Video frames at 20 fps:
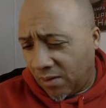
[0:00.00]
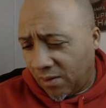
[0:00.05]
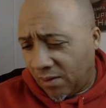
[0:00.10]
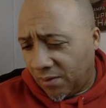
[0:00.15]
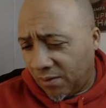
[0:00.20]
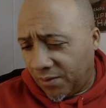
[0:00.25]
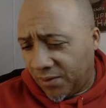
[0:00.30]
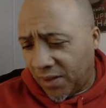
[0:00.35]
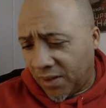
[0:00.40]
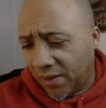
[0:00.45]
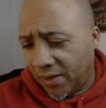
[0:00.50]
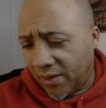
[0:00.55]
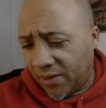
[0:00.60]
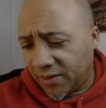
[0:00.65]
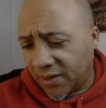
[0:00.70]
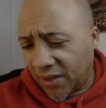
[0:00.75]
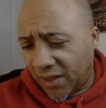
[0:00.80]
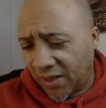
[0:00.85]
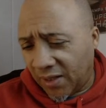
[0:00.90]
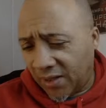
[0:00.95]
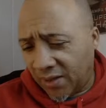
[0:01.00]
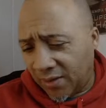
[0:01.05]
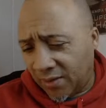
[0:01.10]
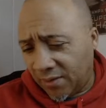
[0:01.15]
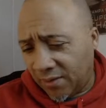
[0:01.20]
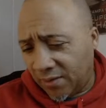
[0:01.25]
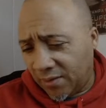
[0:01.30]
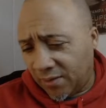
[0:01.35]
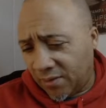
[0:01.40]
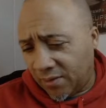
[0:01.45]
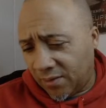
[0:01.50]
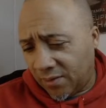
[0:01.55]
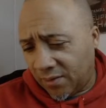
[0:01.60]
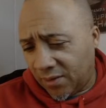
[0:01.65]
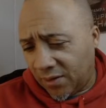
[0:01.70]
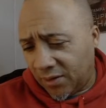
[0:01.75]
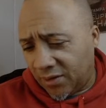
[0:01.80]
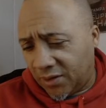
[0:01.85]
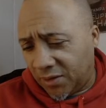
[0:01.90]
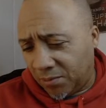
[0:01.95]
Darren Tang
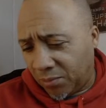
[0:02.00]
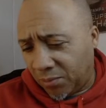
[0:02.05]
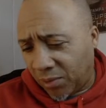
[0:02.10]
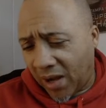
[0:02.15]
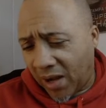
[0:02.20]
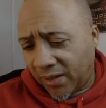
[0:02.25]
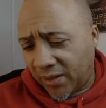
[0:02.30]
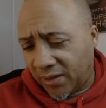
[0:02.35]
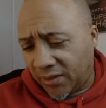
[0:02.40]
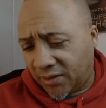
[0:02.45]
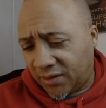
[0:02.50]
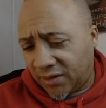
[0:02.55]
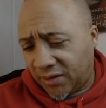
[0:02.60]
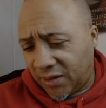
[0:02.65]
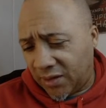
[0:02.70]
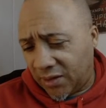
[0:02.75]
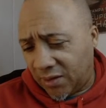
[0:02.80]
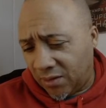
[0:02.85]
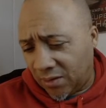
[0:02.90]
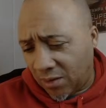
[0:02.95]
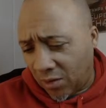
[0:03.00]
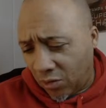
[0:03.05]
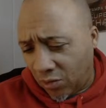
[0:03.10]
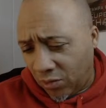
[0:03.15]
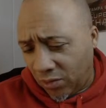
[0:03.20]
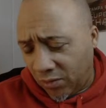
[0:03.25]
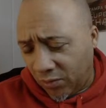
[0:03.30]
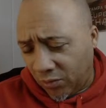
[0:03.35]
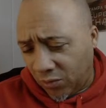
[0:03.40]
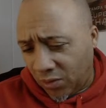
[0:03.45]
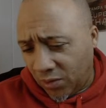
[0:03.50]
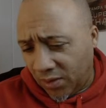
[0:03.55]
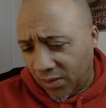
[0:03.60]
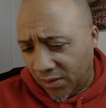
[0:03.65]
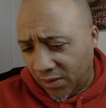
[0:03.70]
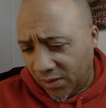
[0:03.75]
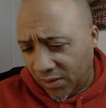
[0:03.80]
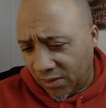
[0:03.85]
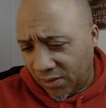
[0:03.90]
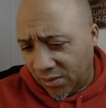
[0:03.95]
is in bracket C, 0-1,
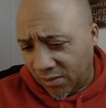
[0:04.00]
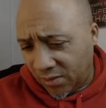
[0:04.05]
huh?